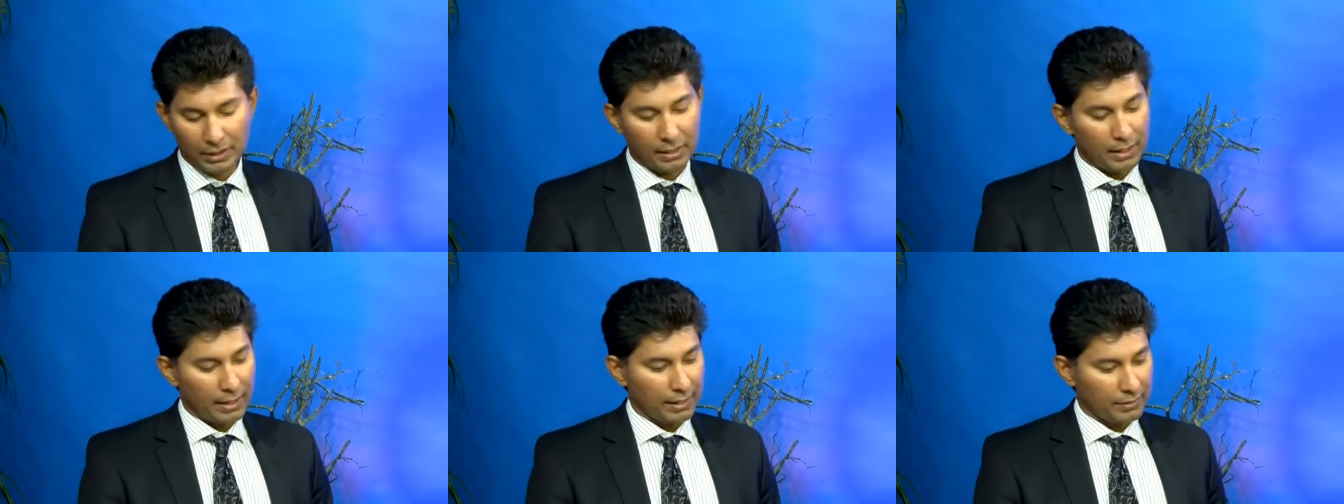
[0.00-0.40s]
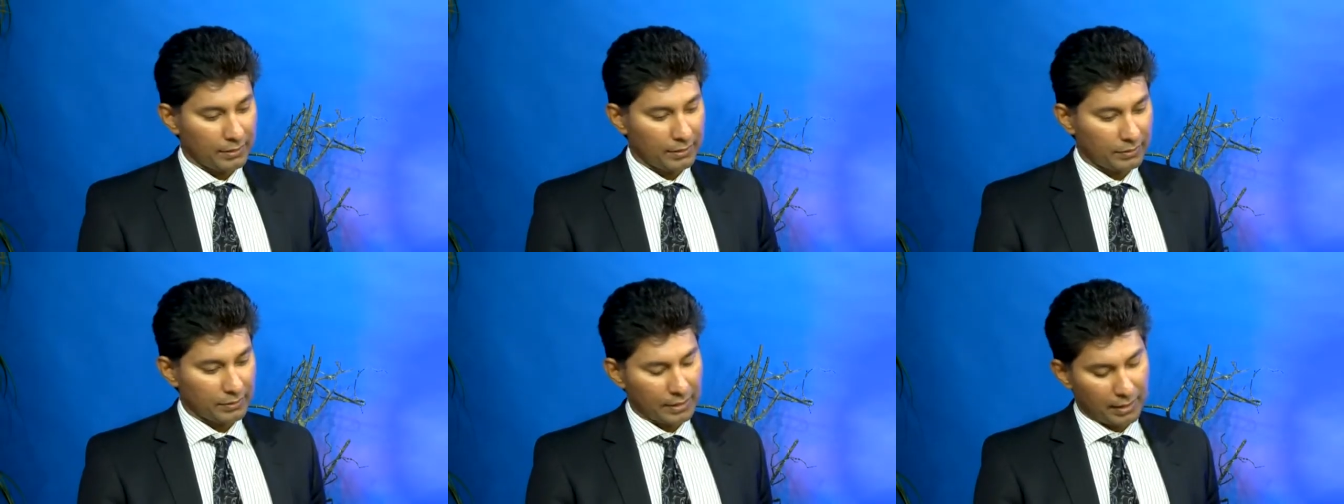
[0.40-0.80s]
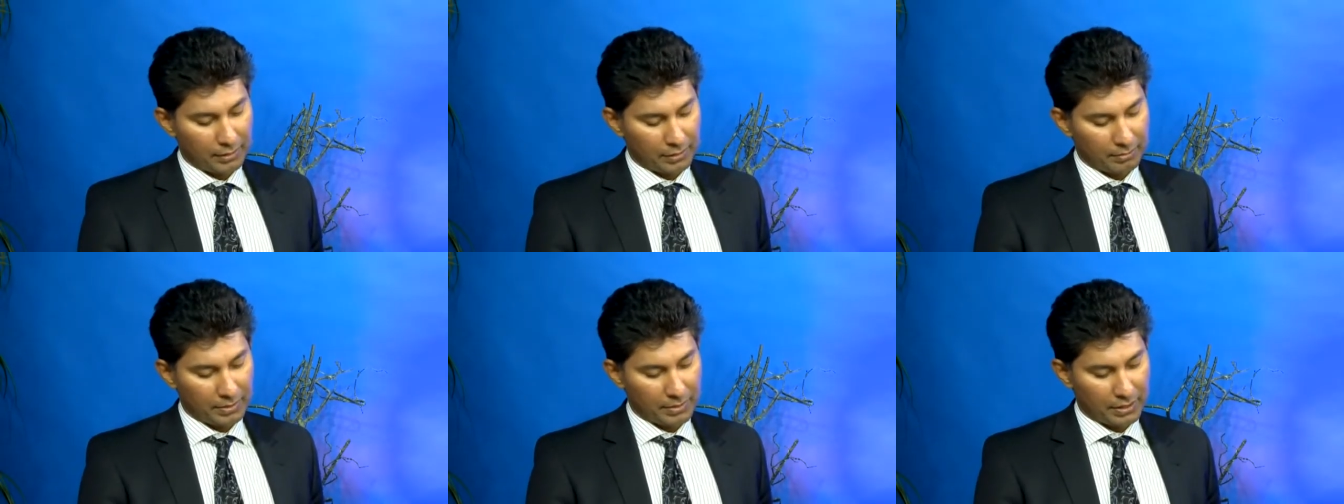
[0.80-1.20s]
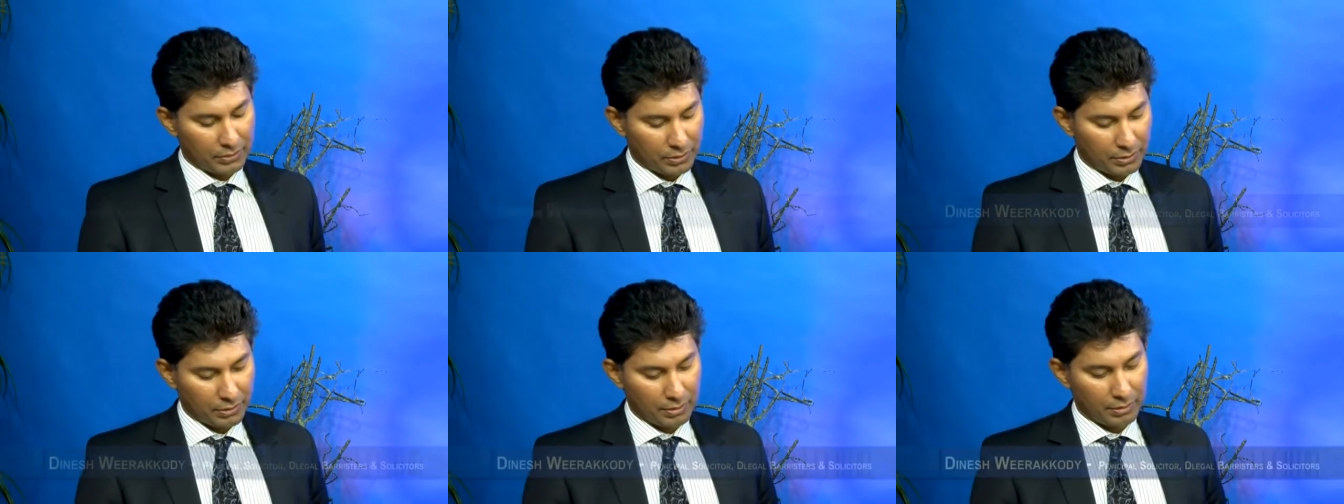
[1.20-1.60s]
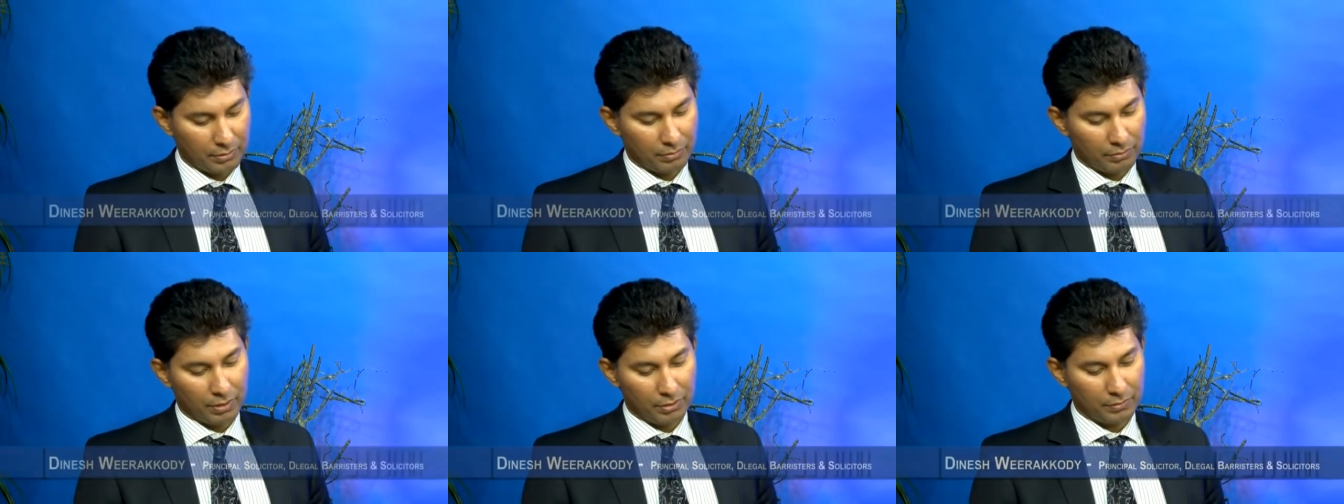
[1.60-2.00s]
As Karyn mentioned,
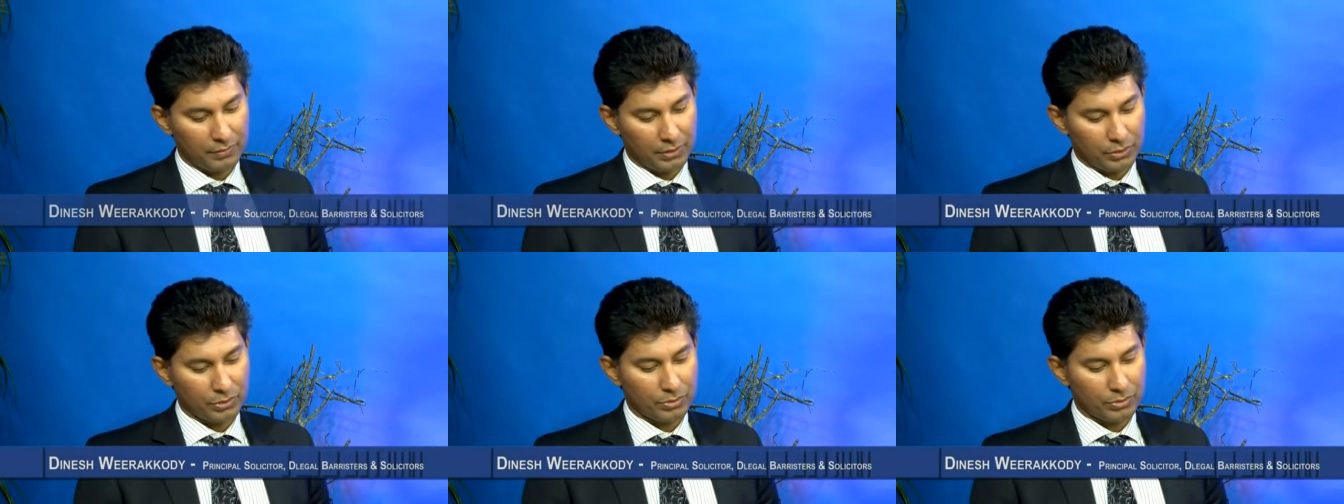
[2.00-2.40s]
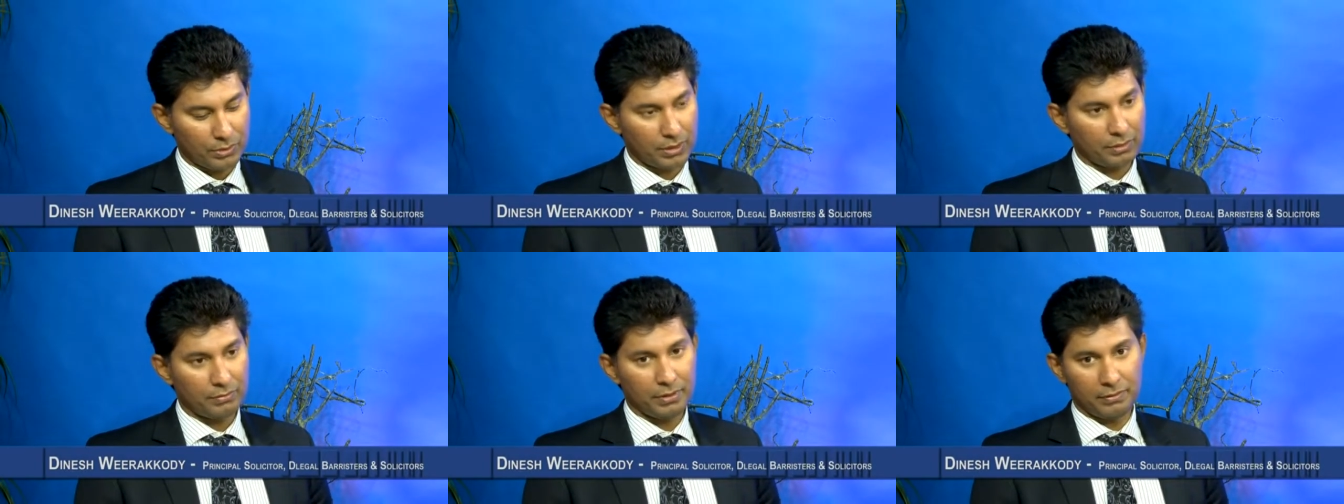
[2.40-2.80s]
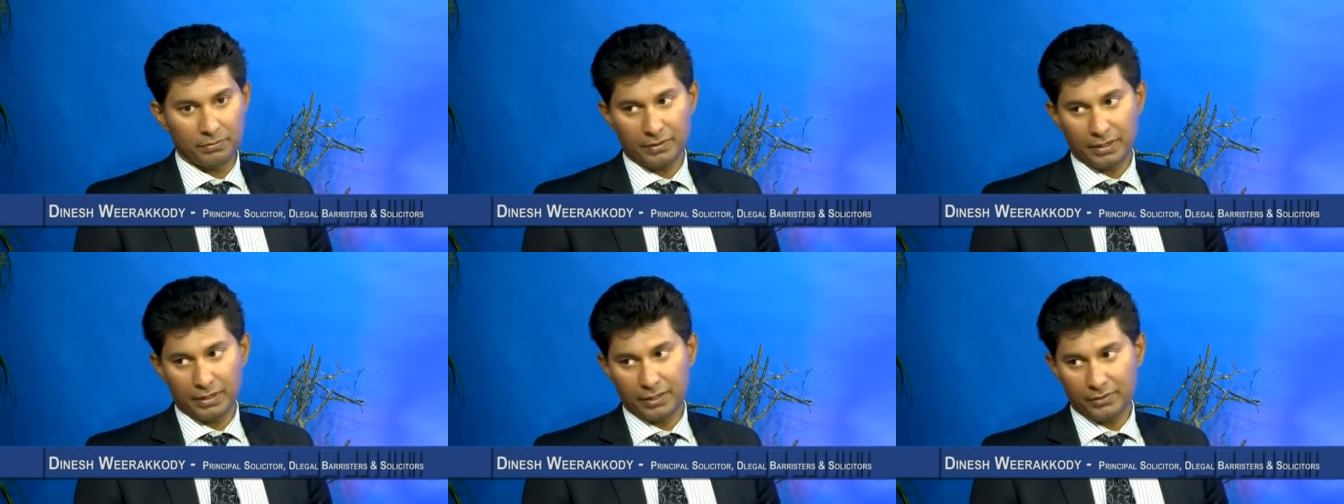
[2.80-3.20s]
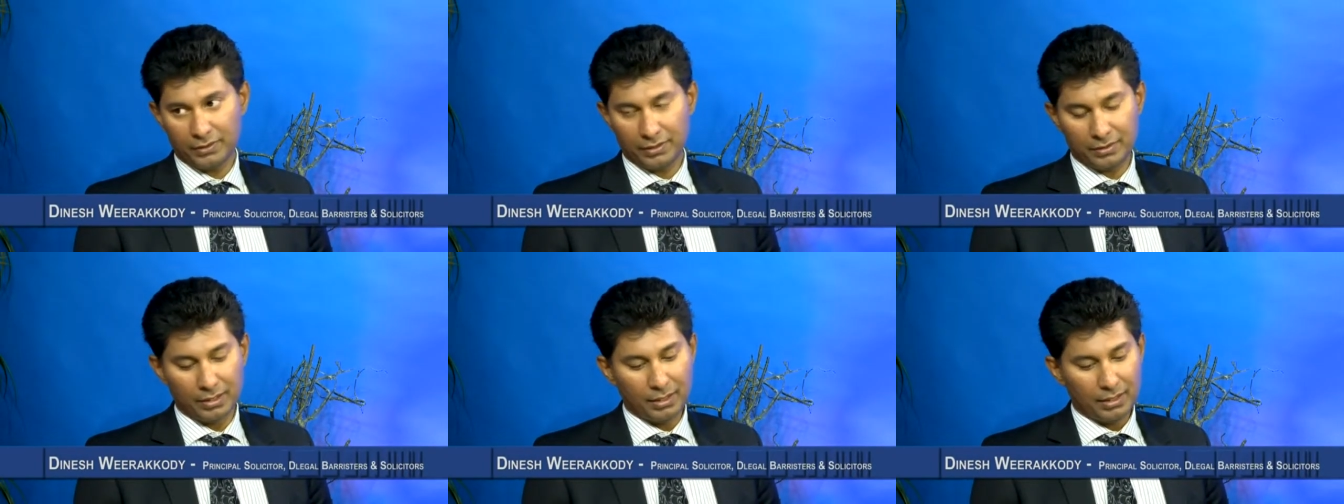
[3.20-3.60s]
one of the issues that we face is